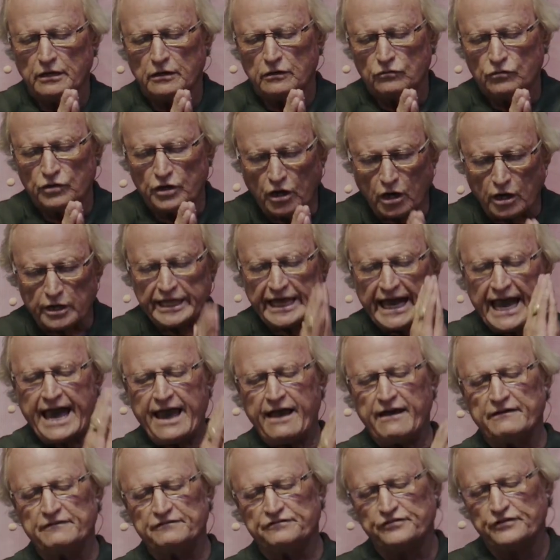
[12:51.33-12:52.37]
We already
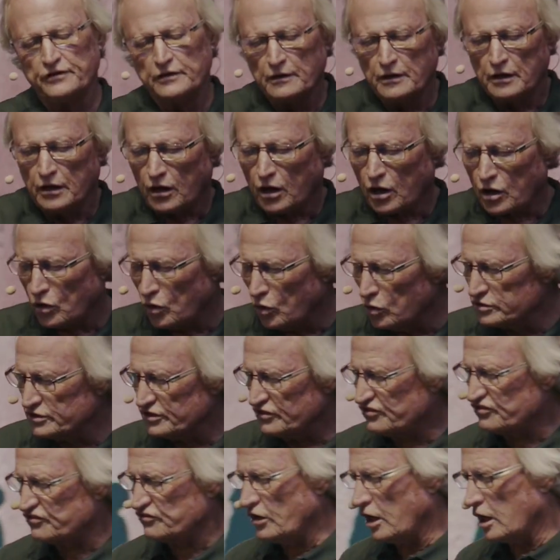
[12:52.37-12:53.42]
have our
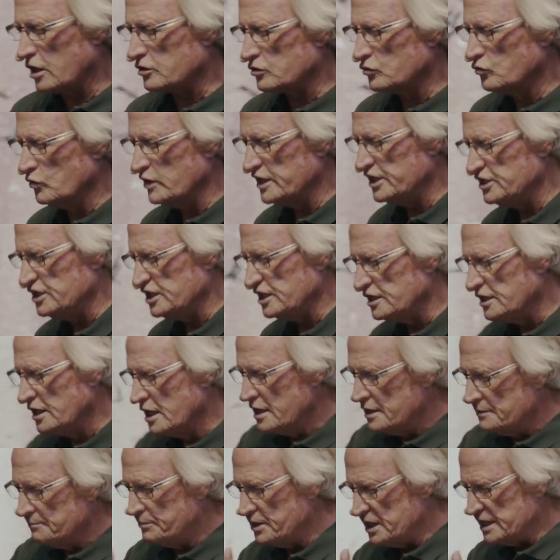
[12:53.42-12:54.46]
oldest daughter, Wendy,
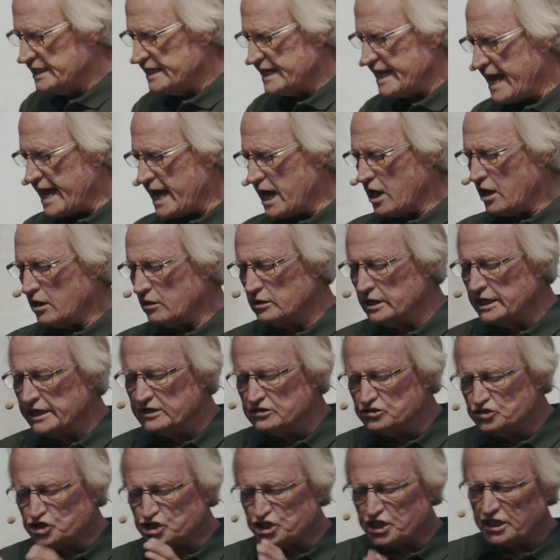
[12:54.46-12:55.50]
but now
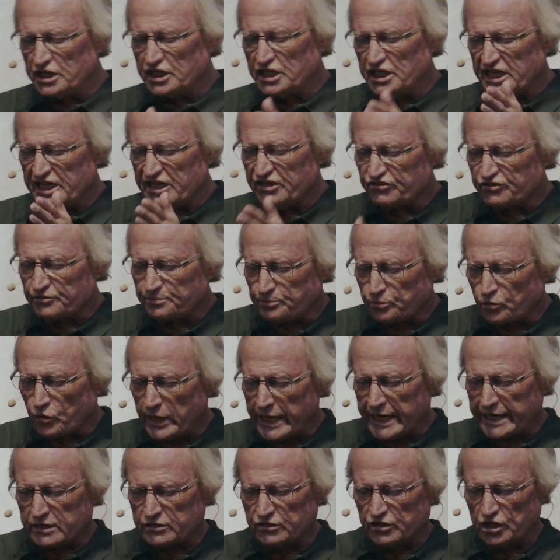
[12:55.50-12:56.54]
Ginny is
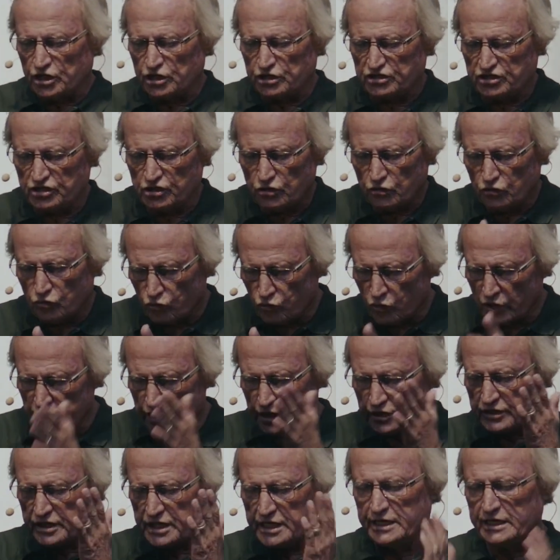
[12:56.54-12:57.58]
pregnant
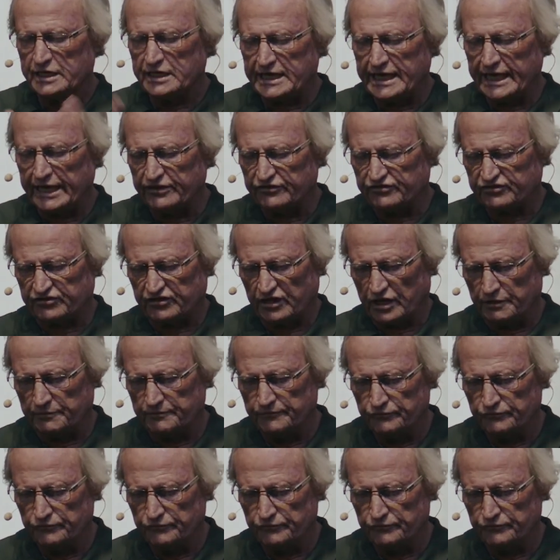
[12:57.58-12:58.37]
with Casey.